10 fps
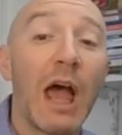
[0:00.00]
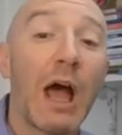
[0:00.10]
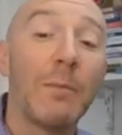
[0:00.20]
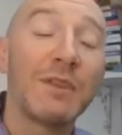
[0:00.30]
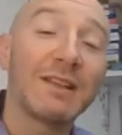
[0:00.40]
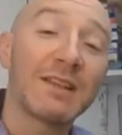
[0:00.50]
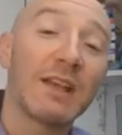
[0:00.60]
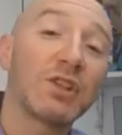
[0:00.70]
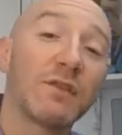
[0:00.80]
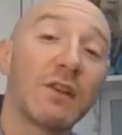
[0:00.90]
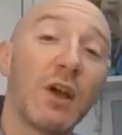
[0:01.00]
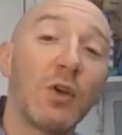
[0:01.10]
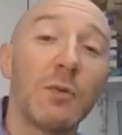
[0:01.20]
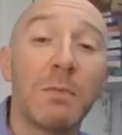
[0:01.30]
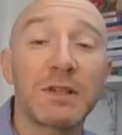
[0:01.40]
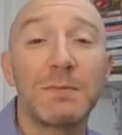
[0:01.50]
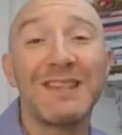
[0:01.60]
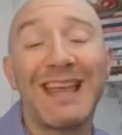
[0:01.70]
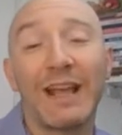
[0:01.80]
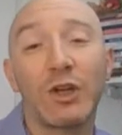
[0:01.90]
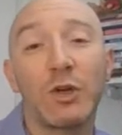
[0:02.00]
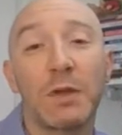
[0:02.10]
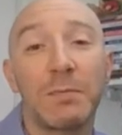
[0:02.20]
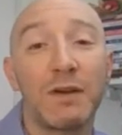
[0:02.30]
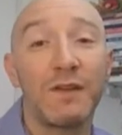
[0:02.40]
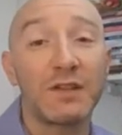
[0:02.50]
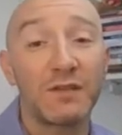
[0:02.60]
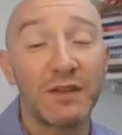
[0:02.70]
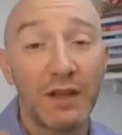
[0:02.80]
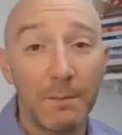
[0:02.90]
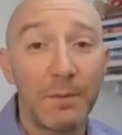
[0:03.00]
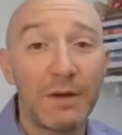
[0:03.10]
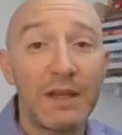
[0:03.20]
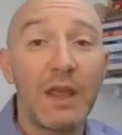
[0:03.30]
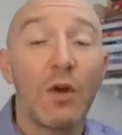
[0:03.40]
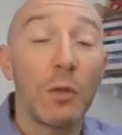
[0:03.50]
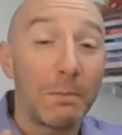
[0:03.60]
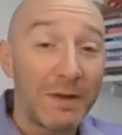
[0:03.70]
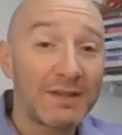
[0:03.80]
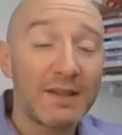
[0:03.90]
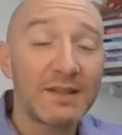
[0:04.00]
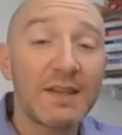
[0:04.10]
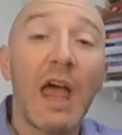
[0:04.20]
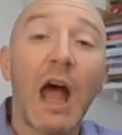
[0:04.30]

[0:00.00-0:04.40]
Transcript: The intention of the loan must be the economic benefit of the company or the business,